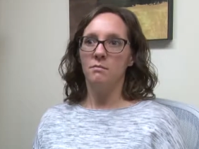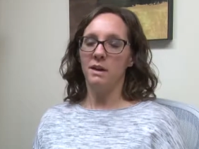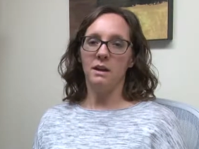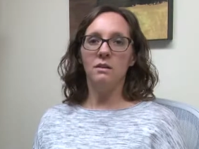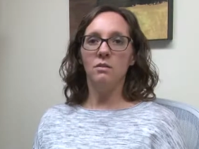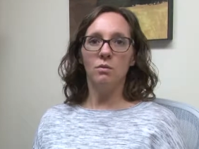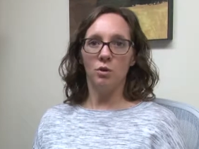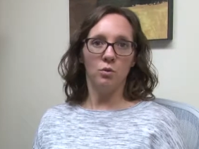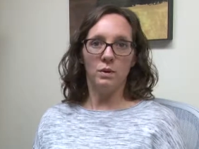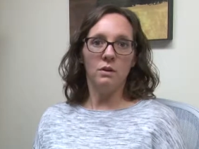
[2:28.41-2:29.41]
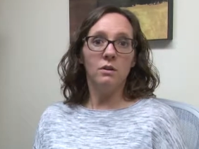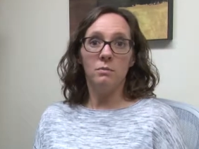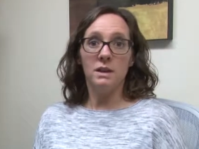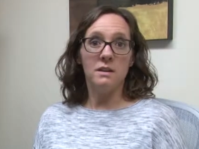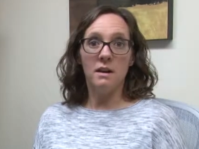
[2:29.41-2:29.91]
my career could
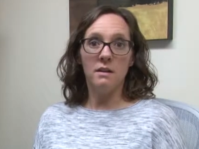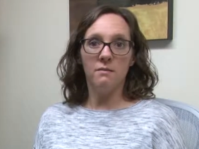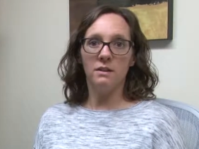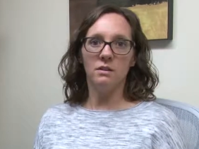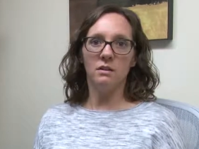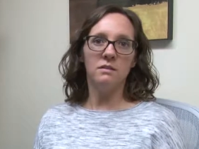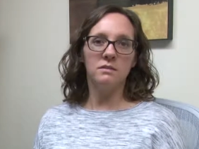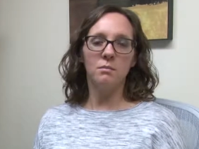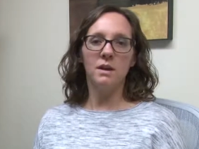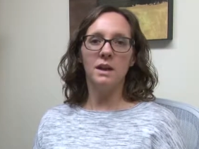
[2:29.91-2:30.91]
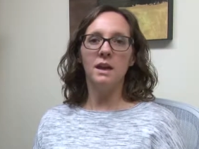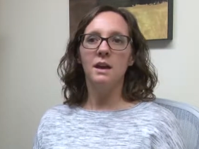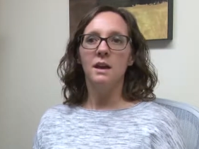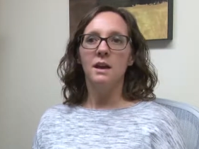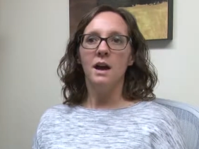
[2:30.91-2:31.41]
be done if I talk to somebody.
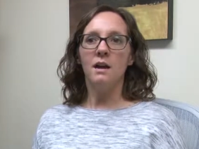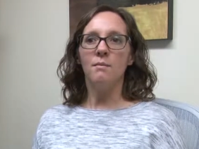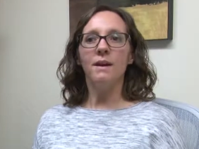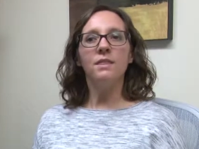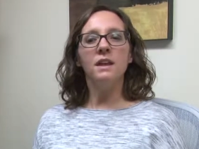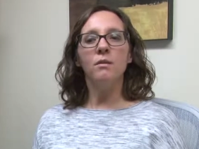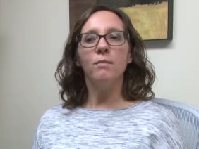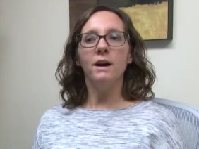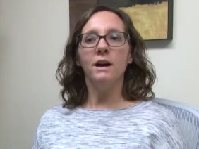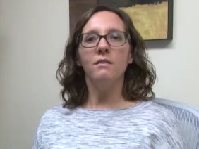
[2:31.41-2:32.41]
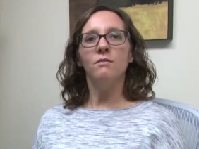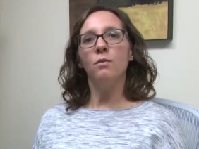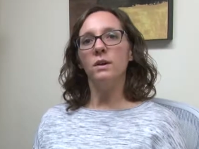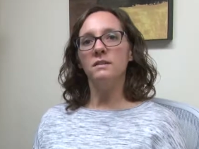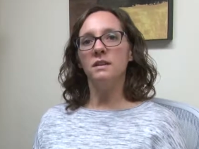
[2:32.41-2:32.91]
I think by
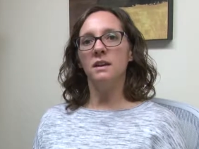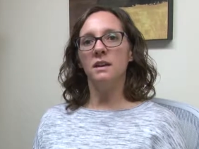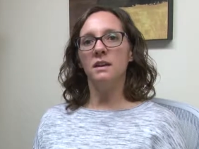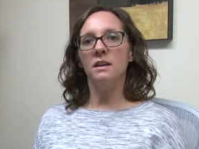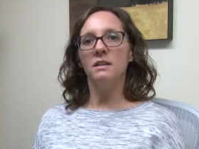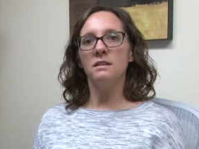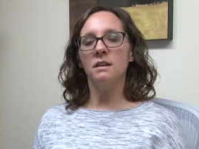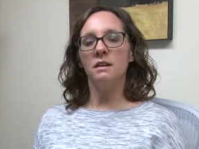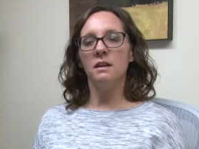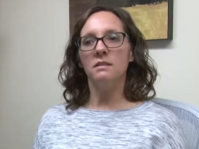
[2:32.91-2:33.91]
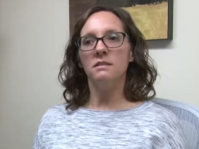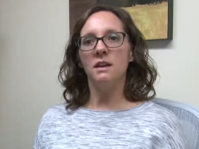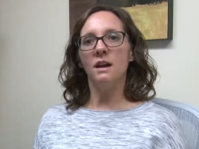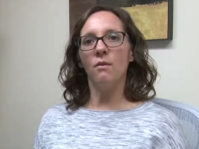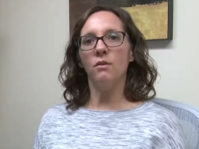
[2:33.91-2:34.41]
voicing it and
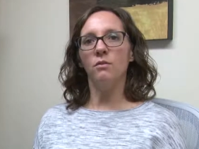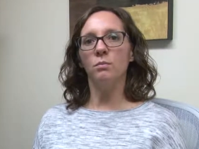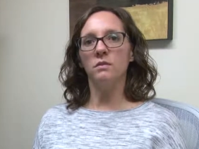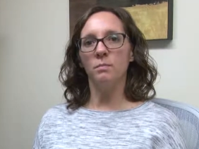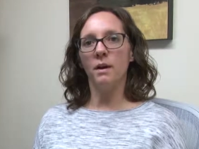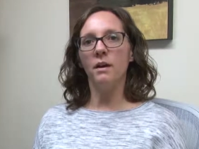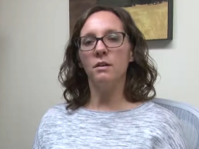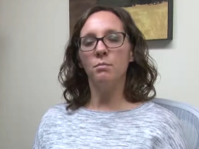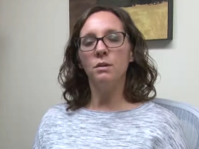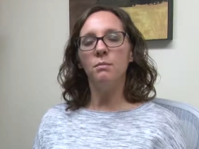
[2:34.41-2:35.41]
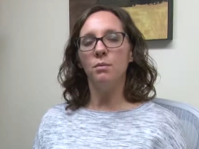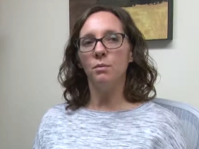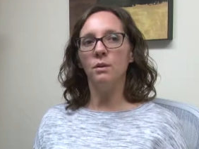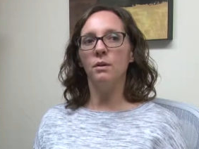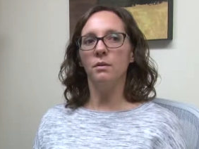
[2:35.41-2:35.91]
seeing how others respond, people
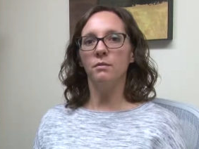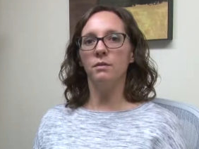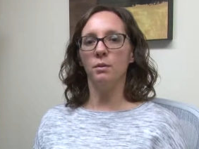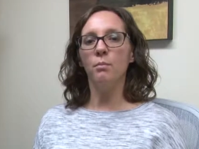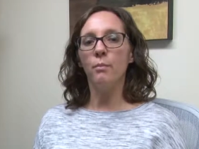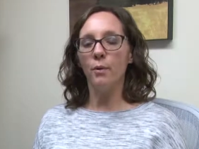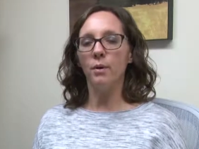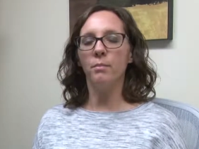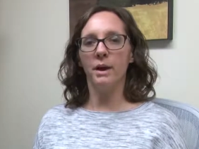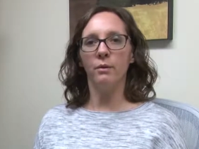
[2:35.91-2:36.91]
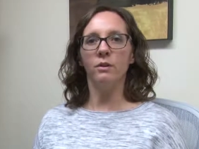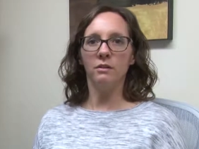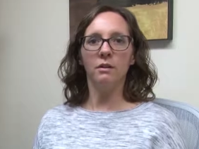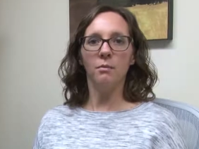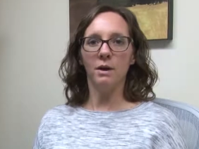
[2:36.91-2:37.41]
will feel more empowered
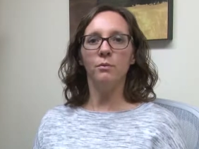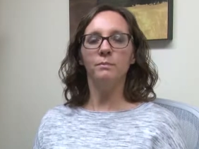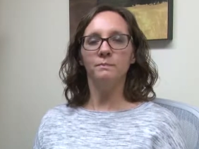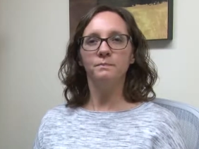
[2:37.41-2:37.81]
to come out.